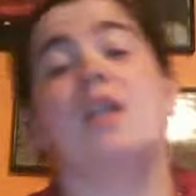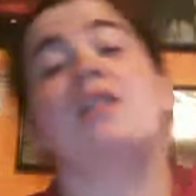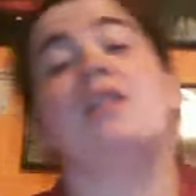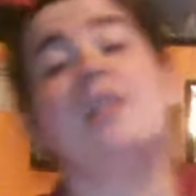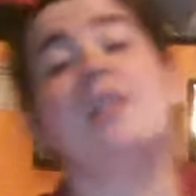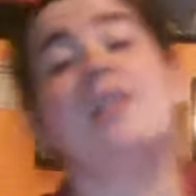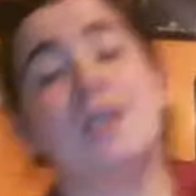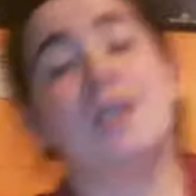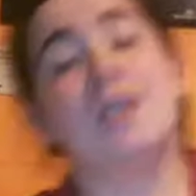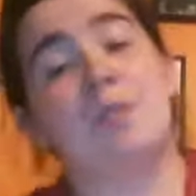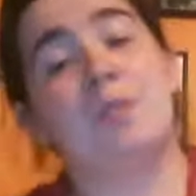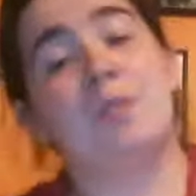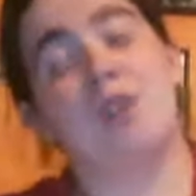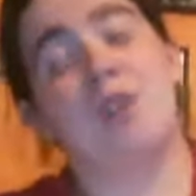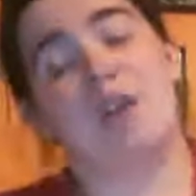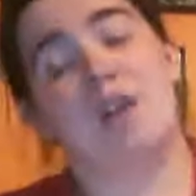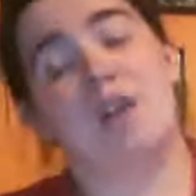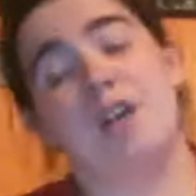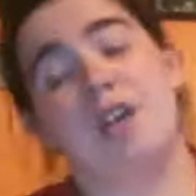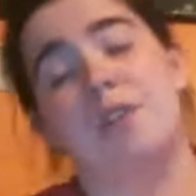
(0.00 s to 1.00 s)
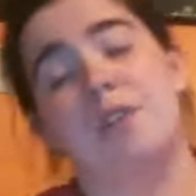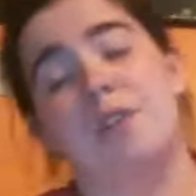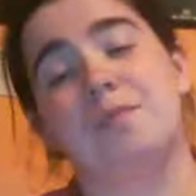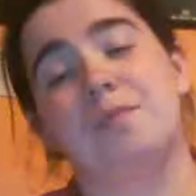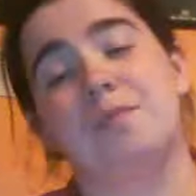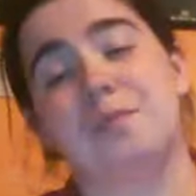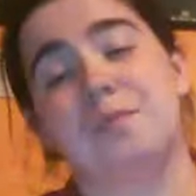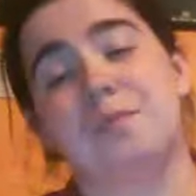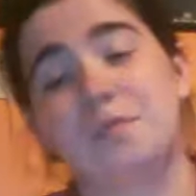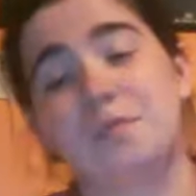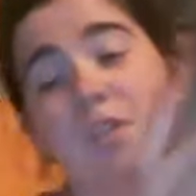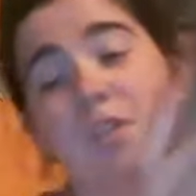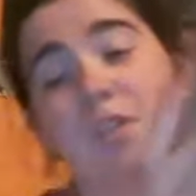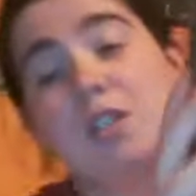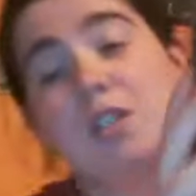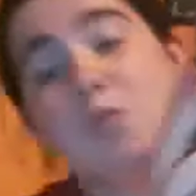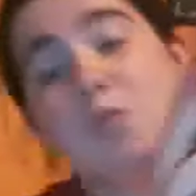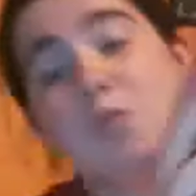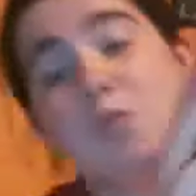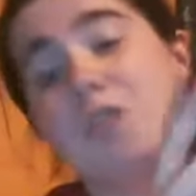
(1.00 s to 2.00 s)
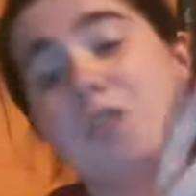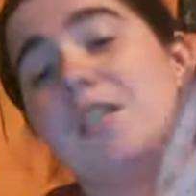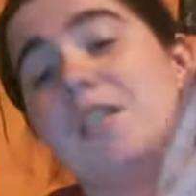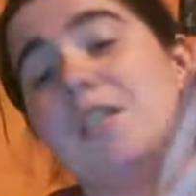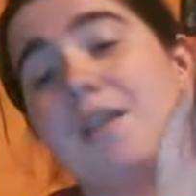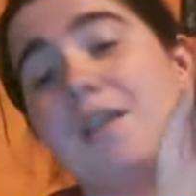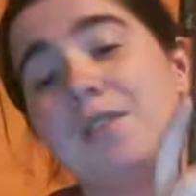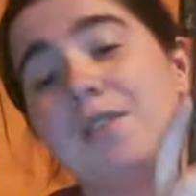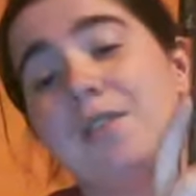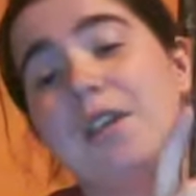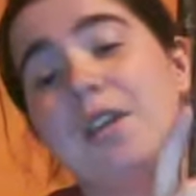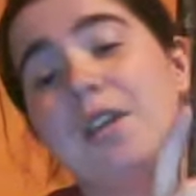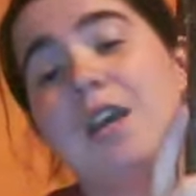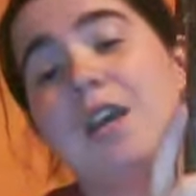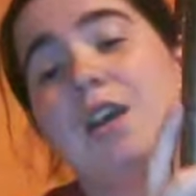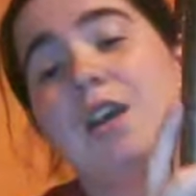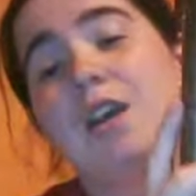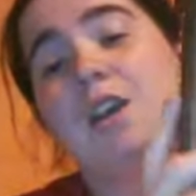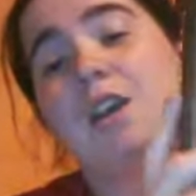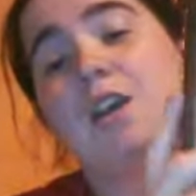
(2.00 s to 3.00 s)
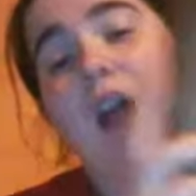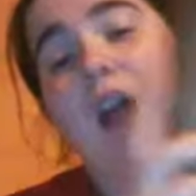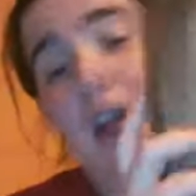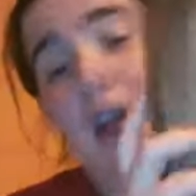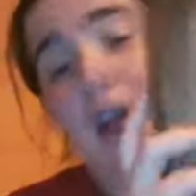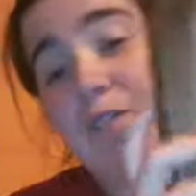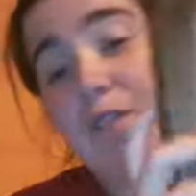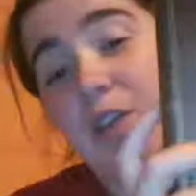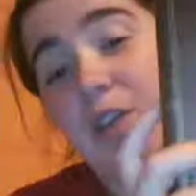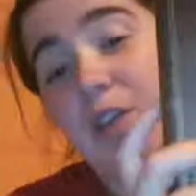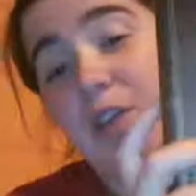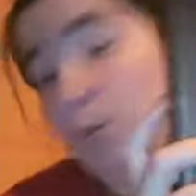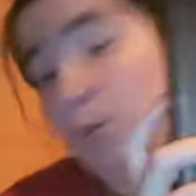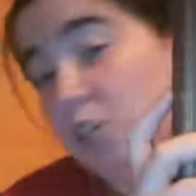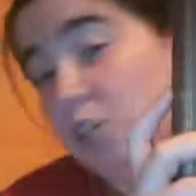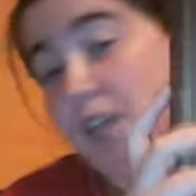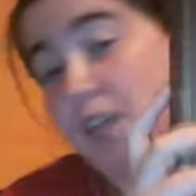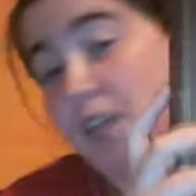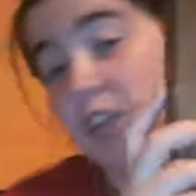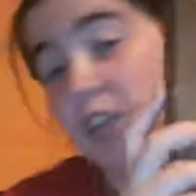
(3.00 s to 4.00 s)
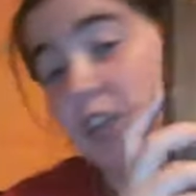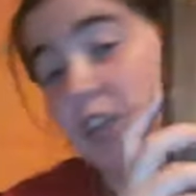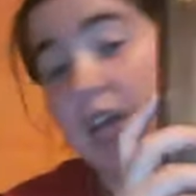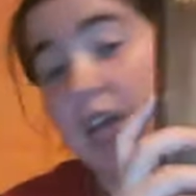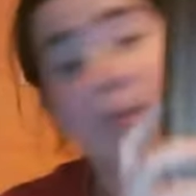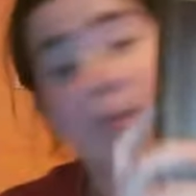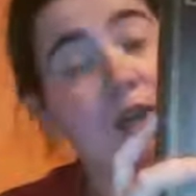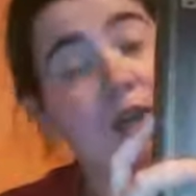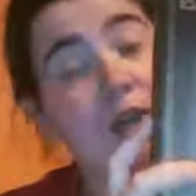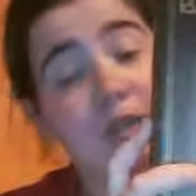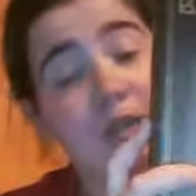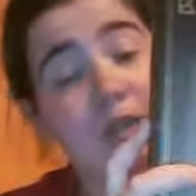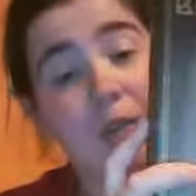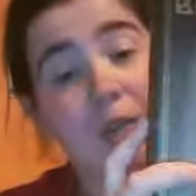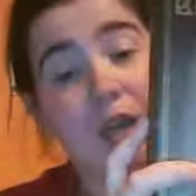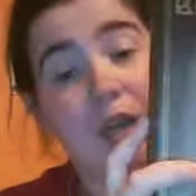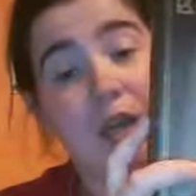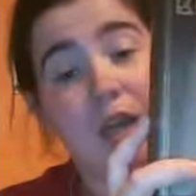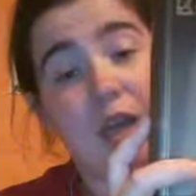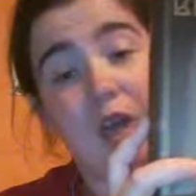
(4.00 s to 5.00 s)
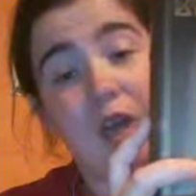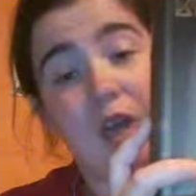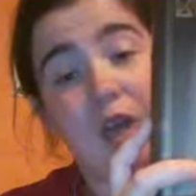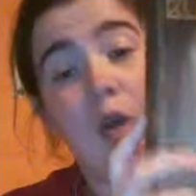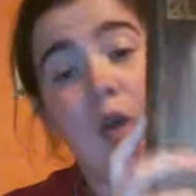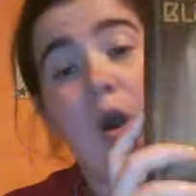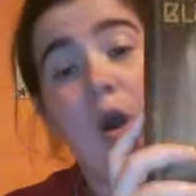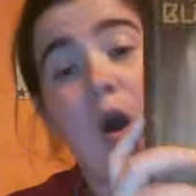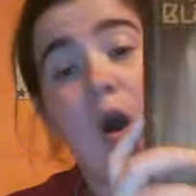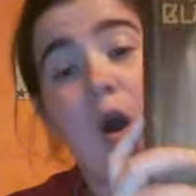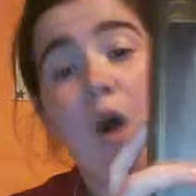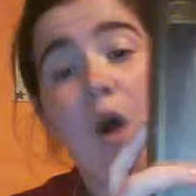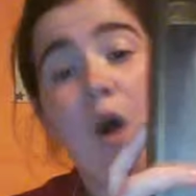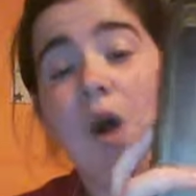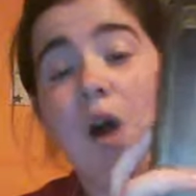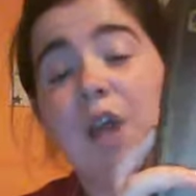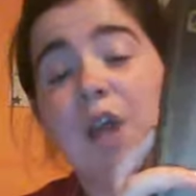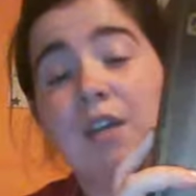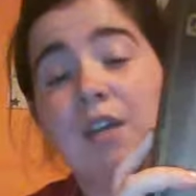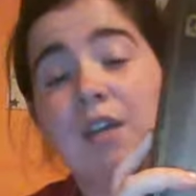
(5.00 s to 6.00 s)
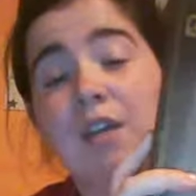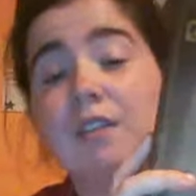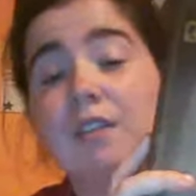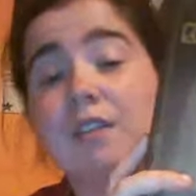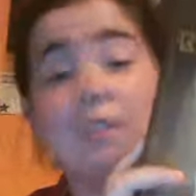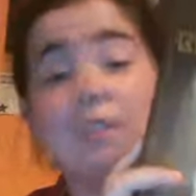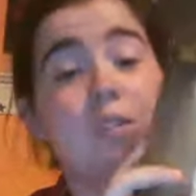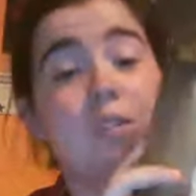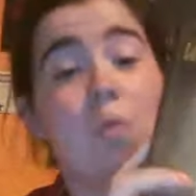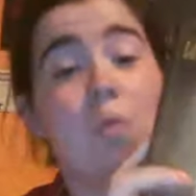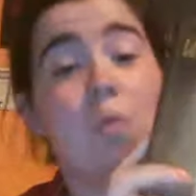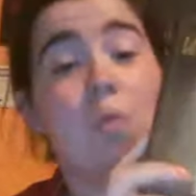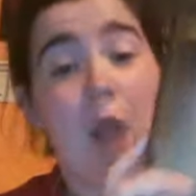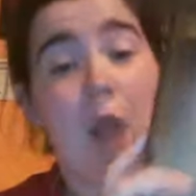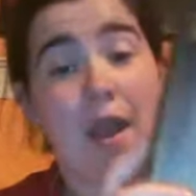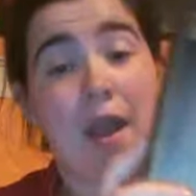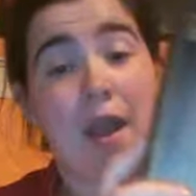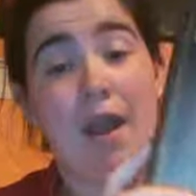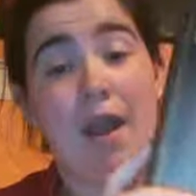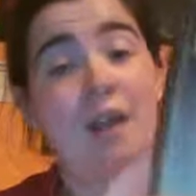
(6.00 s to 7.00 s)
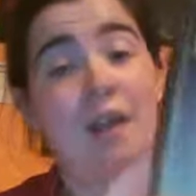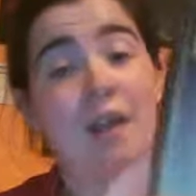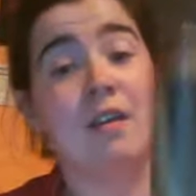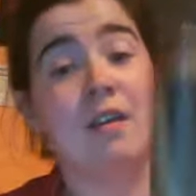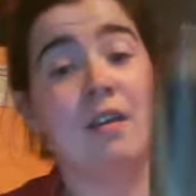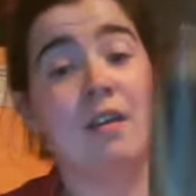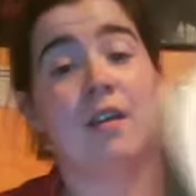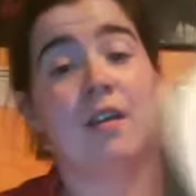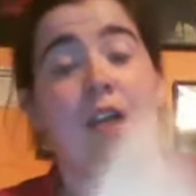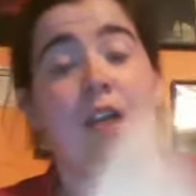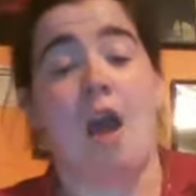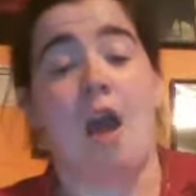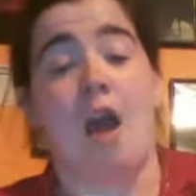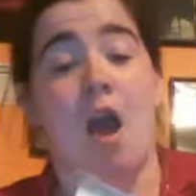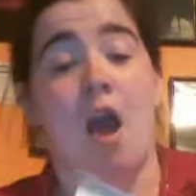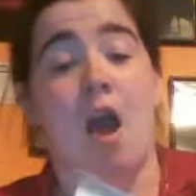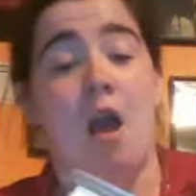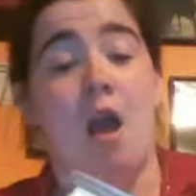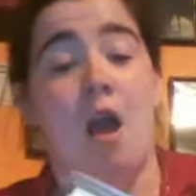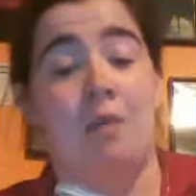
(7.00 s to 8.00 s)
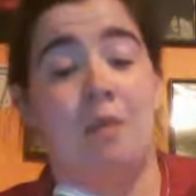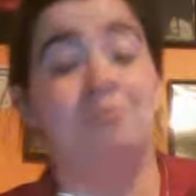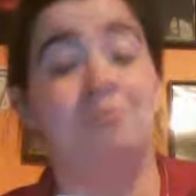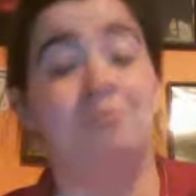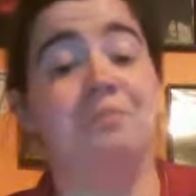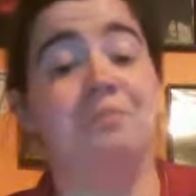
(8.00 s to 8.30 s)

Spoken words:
This book would definitely, I feel like, would change anybody's opinion on YA.